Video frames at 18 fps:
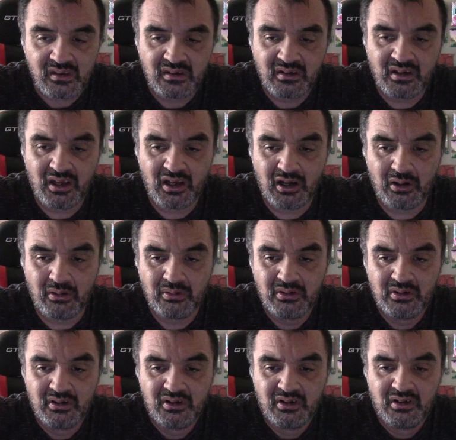
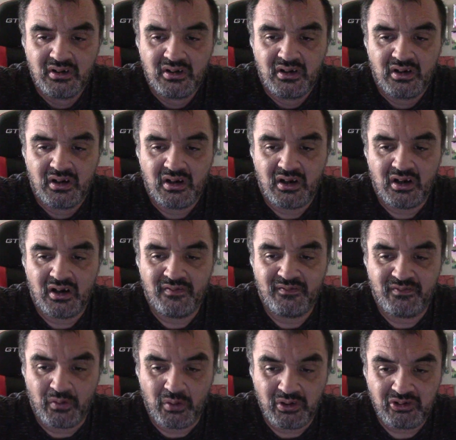now
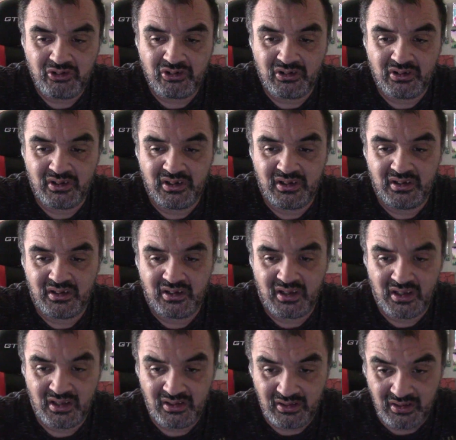unfortunately
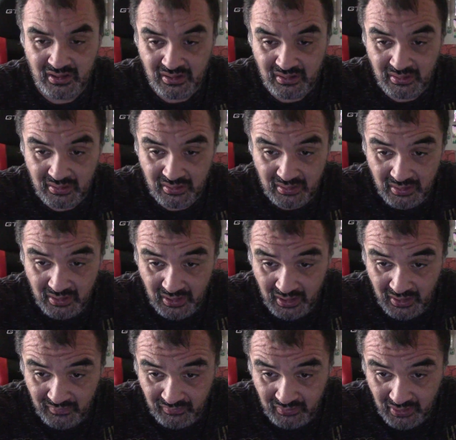ken didn't
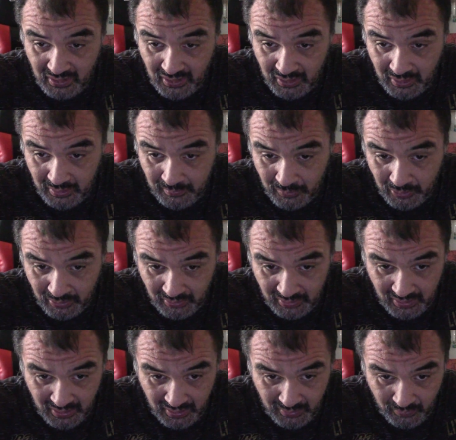have time or
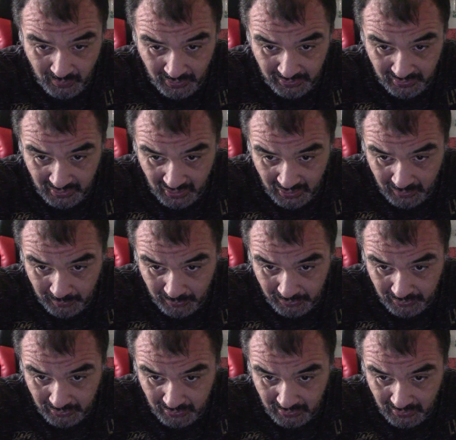ken wasn't
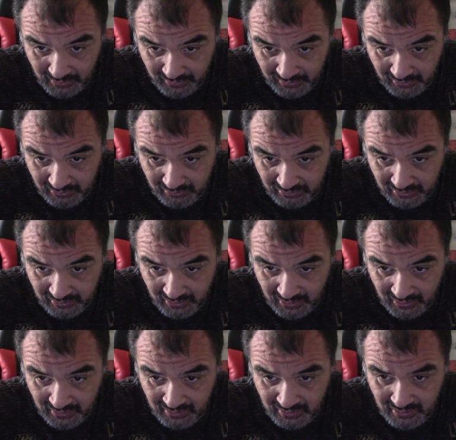able to as i should
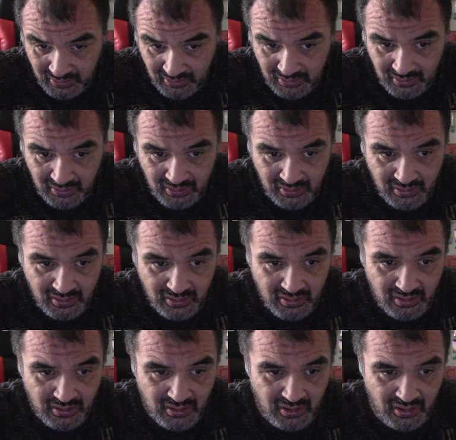say
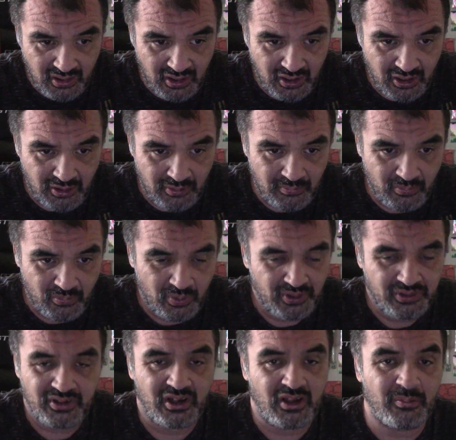um,
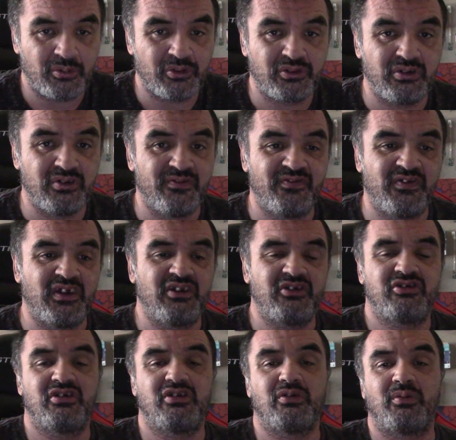wasn't able to
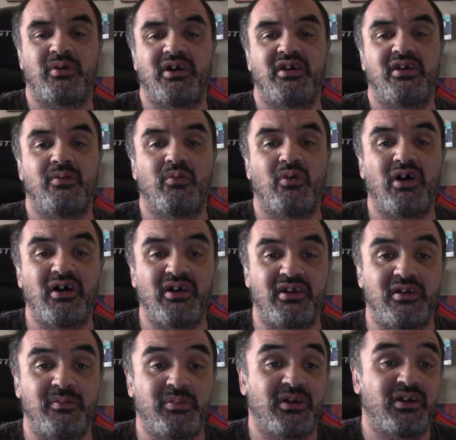finish it the way he
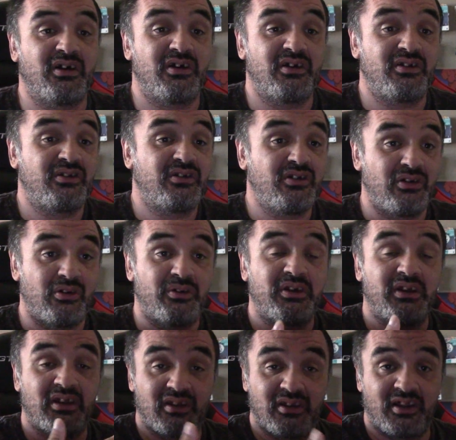wanted because you know
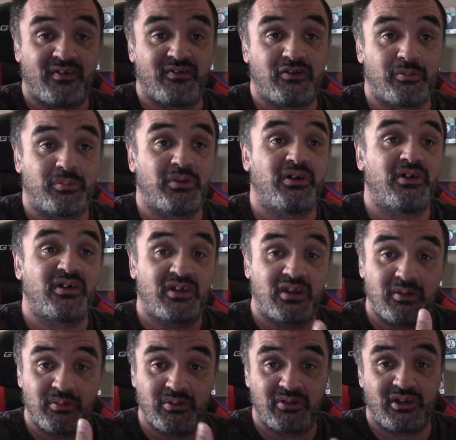he had left the book
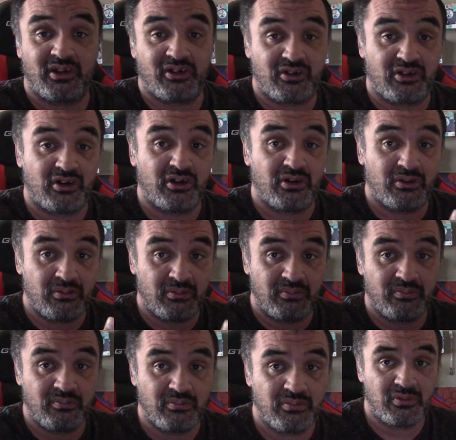he was let
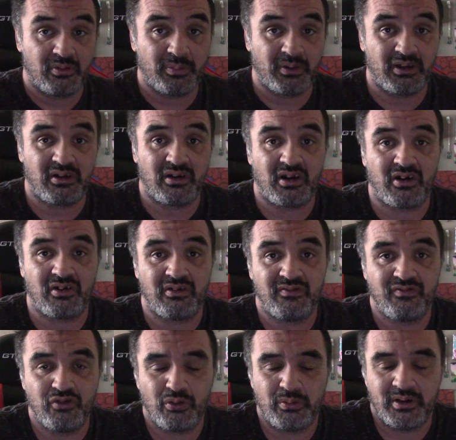go depending on how
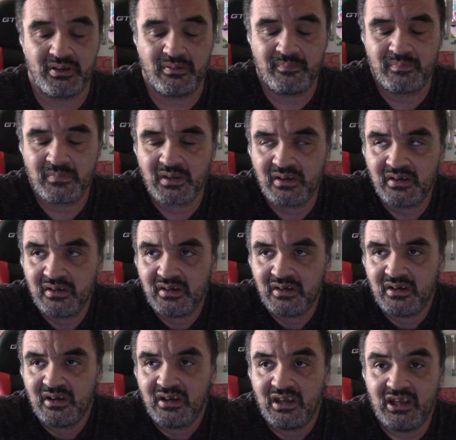you view it.
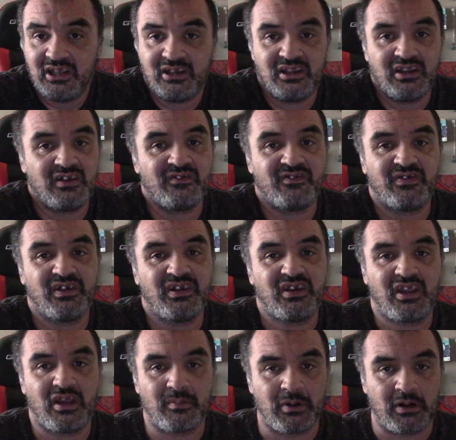And Ian
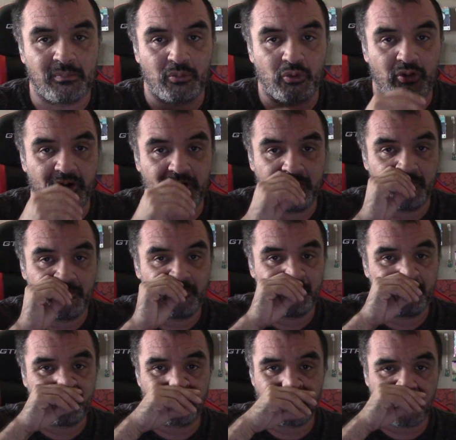Flynn came on board.
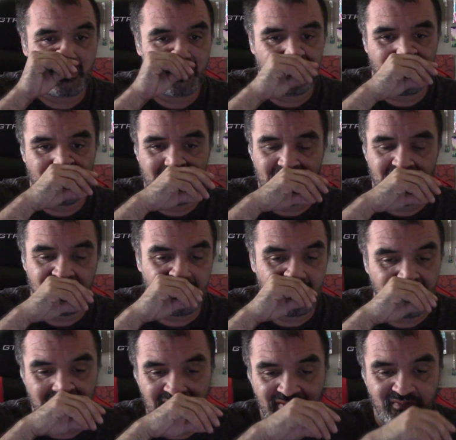And
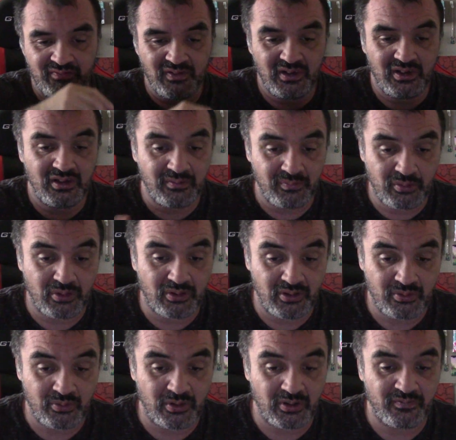Ian Flynn, of
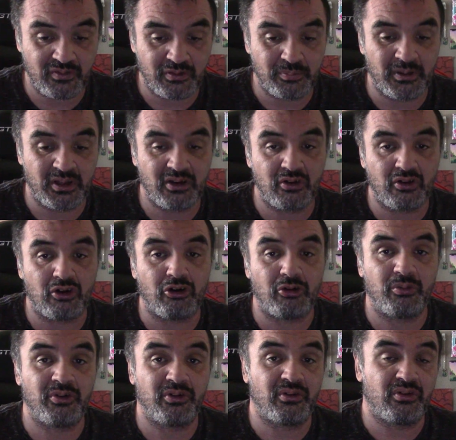course, one of his main
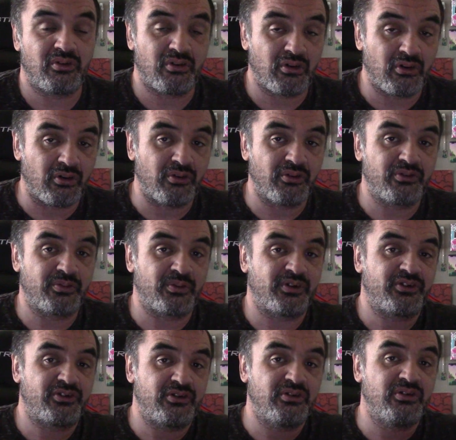goals
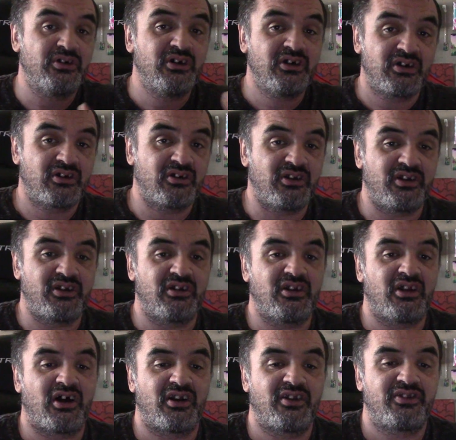was to clean a
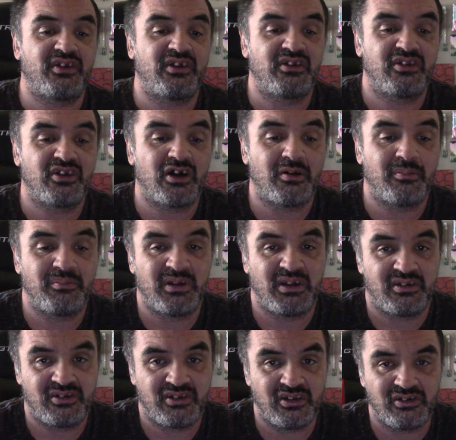lot of things up,
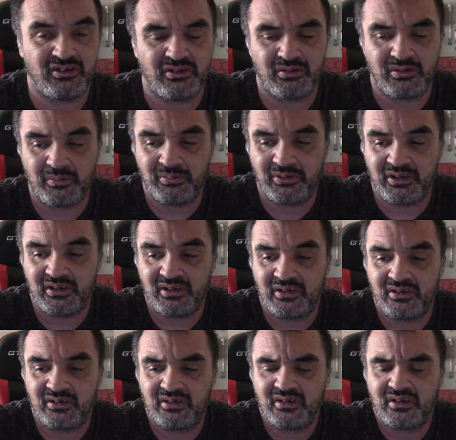make sense of some
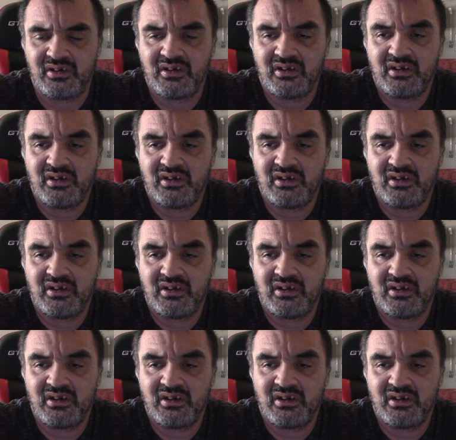things.